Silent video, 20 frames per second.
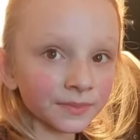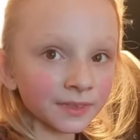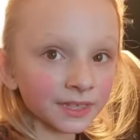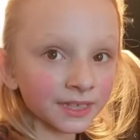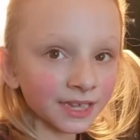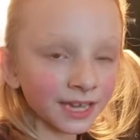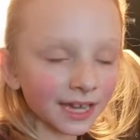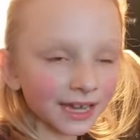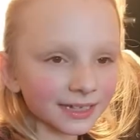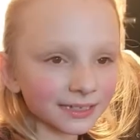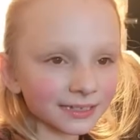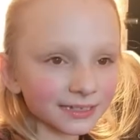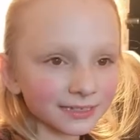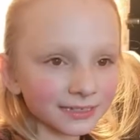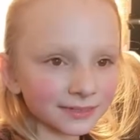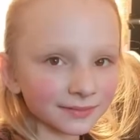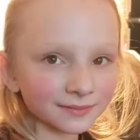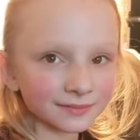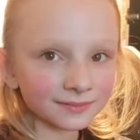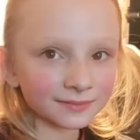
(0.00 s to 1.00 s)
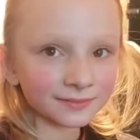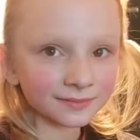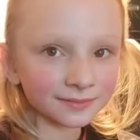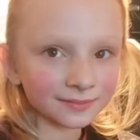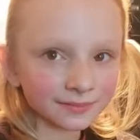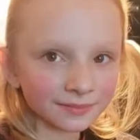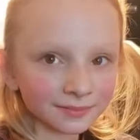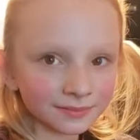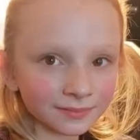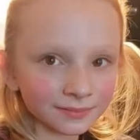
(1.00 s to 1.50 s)
and yes, also
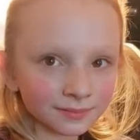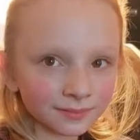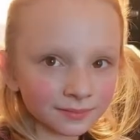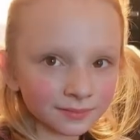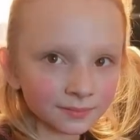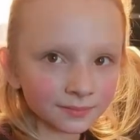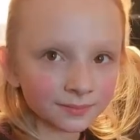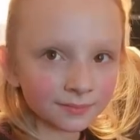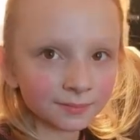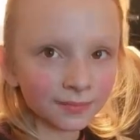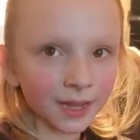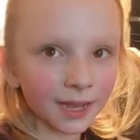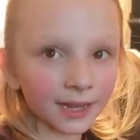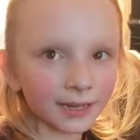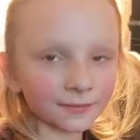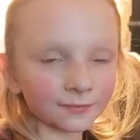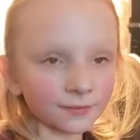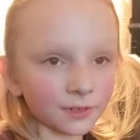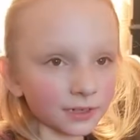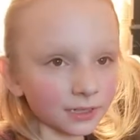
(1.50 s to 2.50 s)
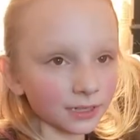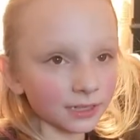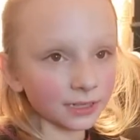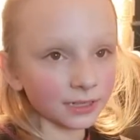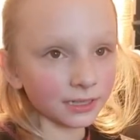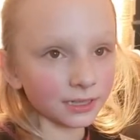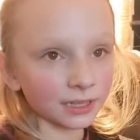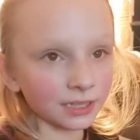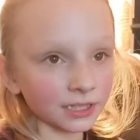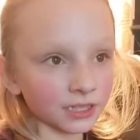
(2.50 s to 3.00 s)
too by
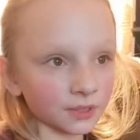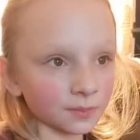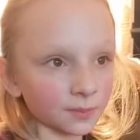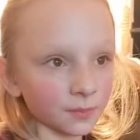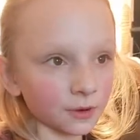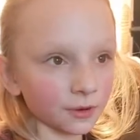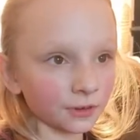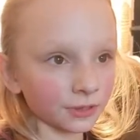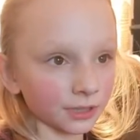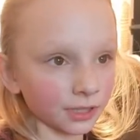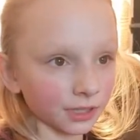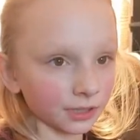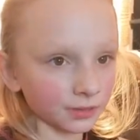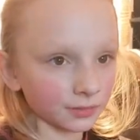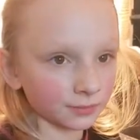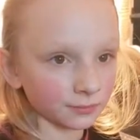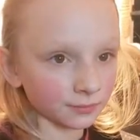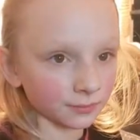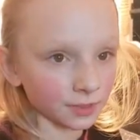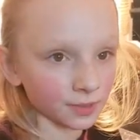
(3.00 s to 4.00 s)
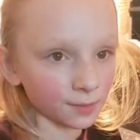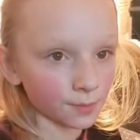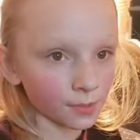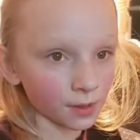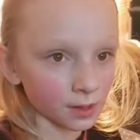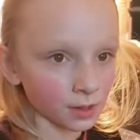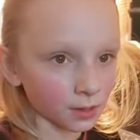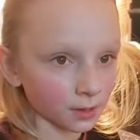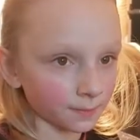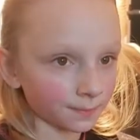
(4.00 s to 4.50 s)
running each morning
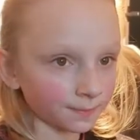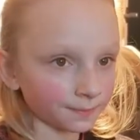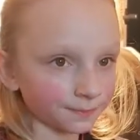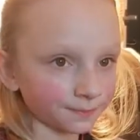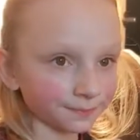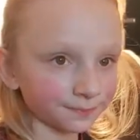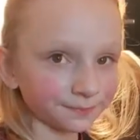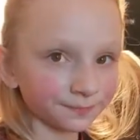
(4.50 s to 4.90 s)
with